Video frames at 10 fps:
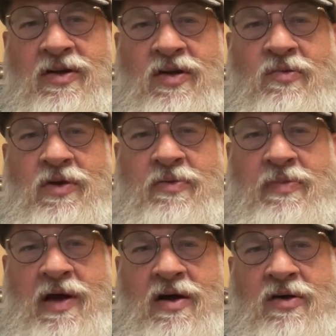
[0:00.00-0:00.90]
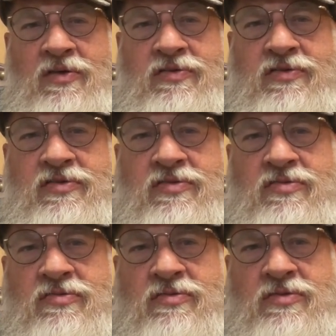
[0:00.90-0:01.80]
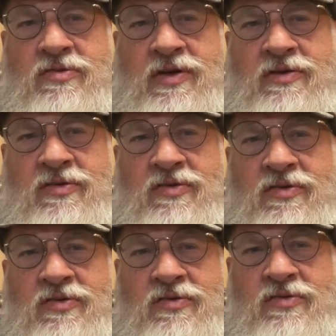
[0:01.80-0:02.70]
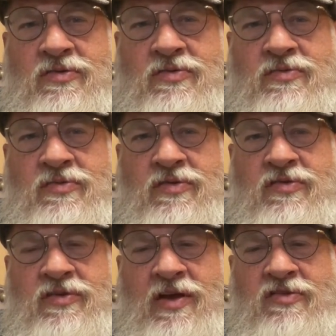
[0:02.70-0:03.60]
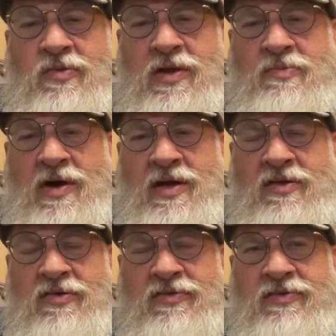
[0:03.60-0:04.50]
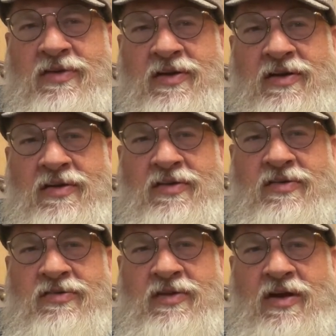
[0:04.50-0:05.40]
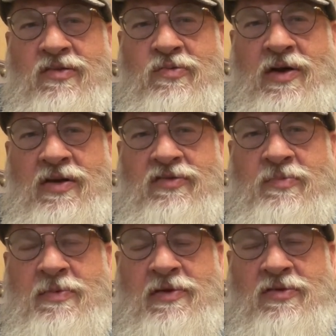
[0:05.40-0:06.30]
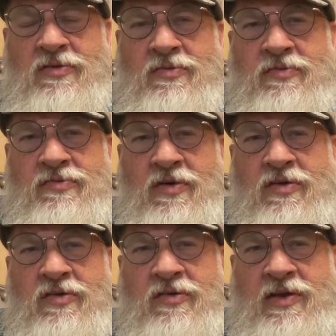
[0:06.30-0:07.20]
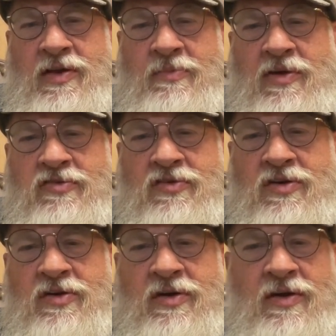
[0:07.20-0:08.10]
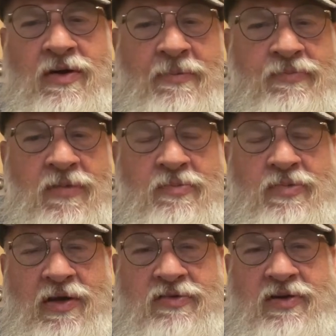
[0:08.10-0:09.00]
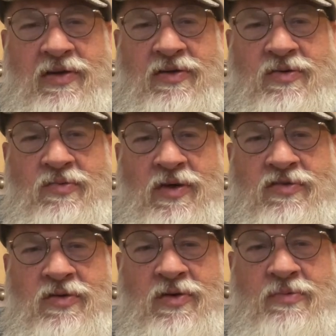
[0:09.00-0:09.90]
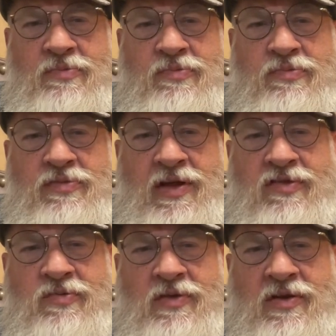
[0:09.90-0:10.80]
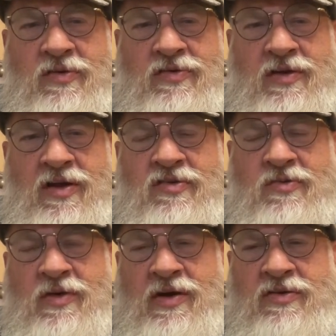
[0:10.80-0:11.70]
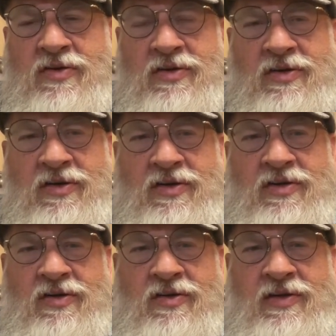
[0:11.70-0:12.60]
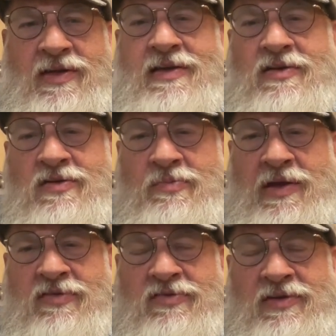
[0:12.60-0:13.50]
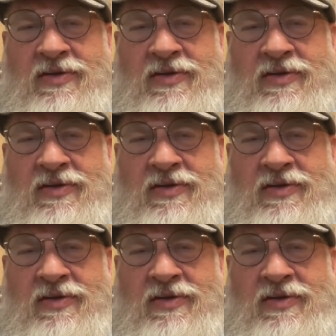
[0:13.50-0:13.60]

went about, I don't know, 10, 20 miles southwest, maybe a little farther than that, I'm not sure. But went to a place where there's an underground hill, basically a